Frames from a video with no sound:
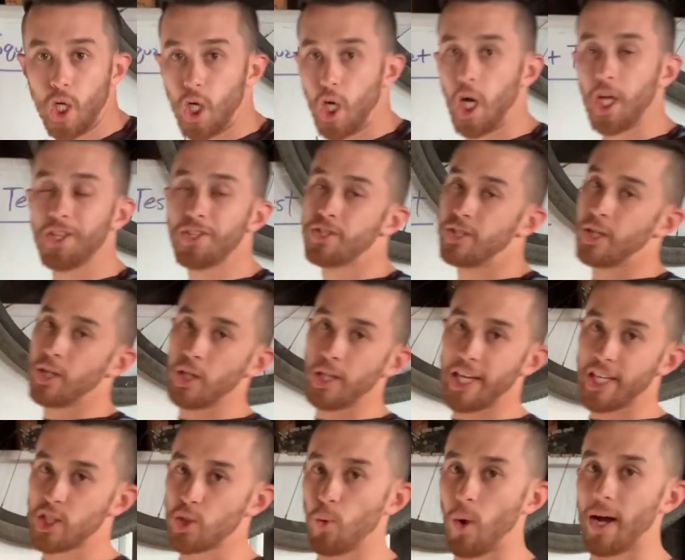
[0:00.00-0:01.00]
on the single
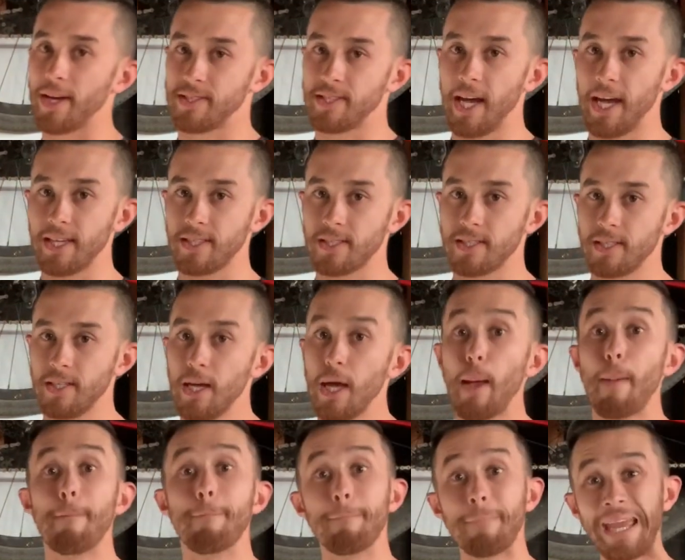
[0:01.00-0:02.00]
leg squat test,
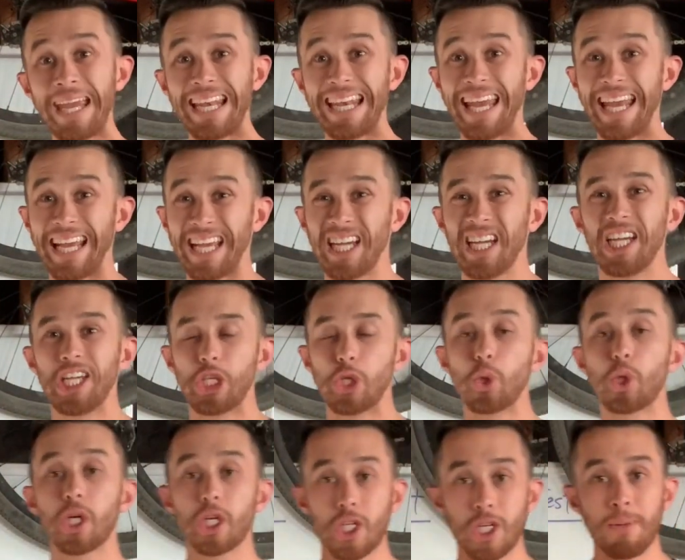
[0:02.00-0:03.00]
meaning you
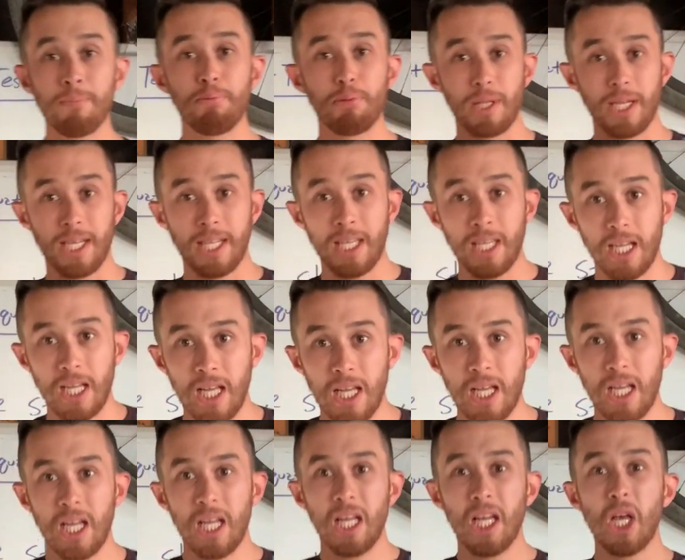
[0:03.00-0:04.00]
could complete it,
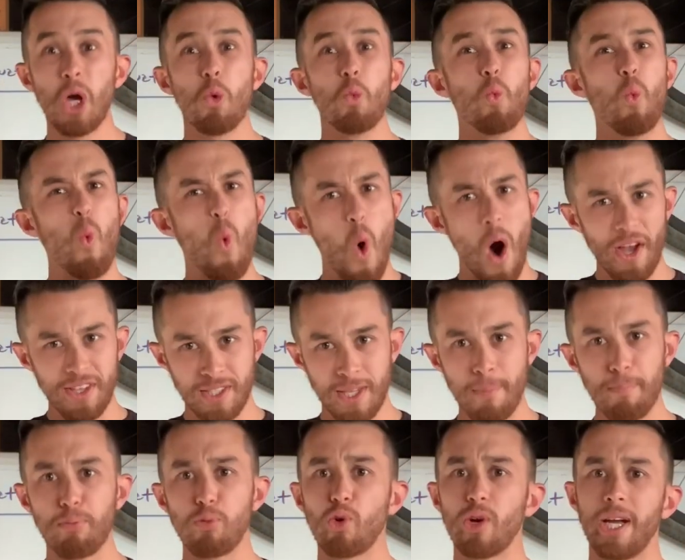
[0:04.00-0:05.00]

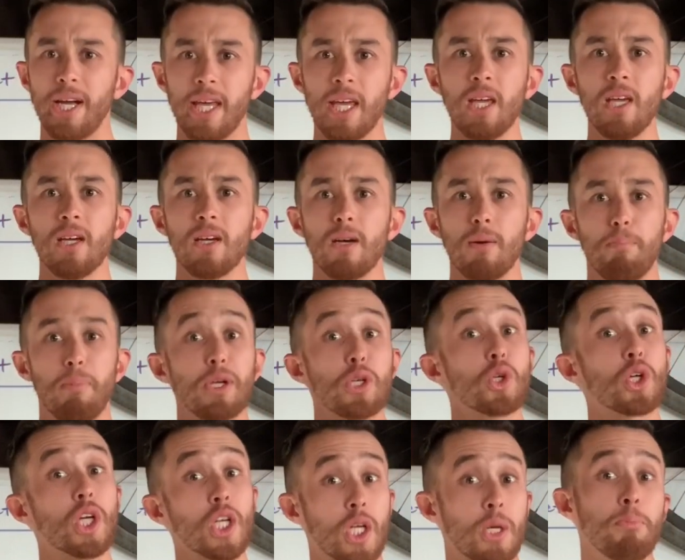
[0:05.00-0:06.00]
wasn't pretty, but you
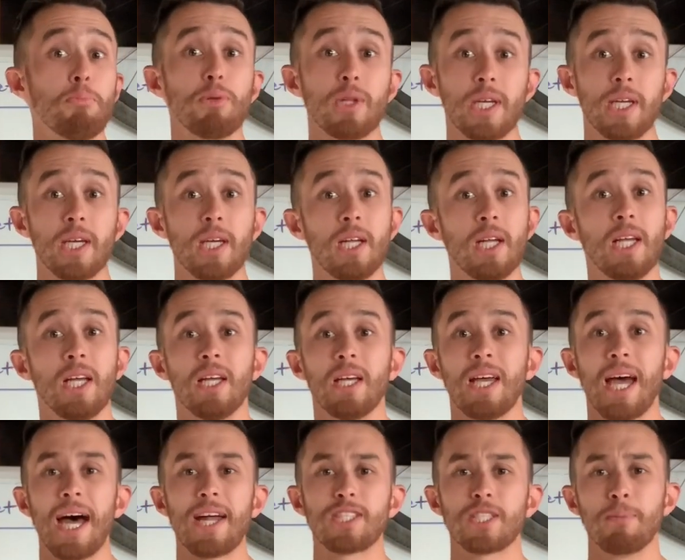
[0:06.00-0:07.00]
could complete it,
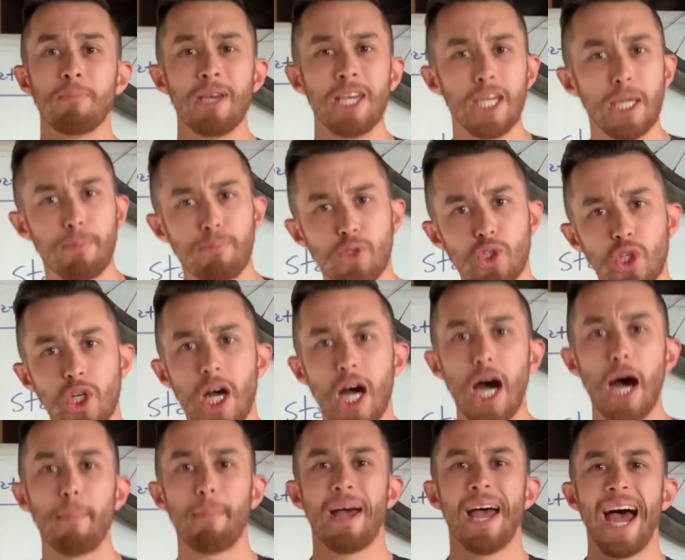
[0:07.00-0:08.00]
had some hip
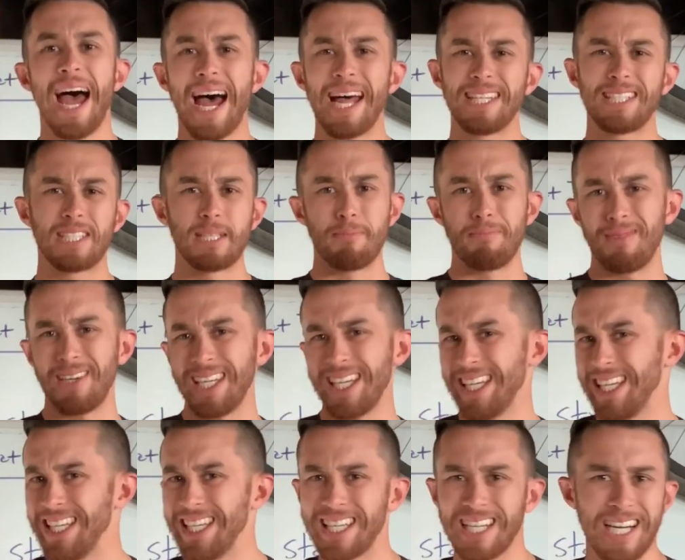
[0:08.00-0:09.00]
drop, had some
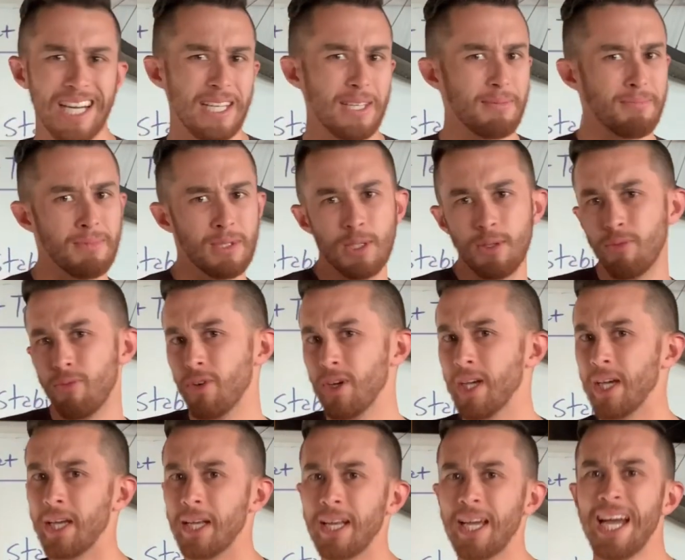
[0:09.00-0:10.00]
knee kind of
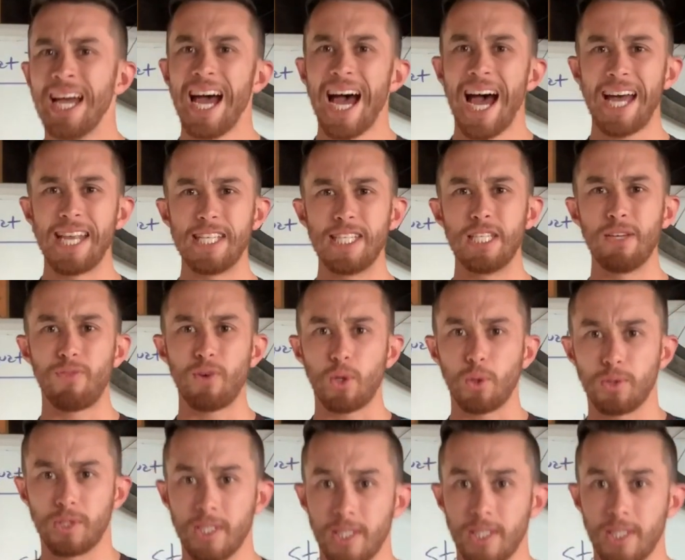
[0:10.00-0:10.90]
moving, had difficulty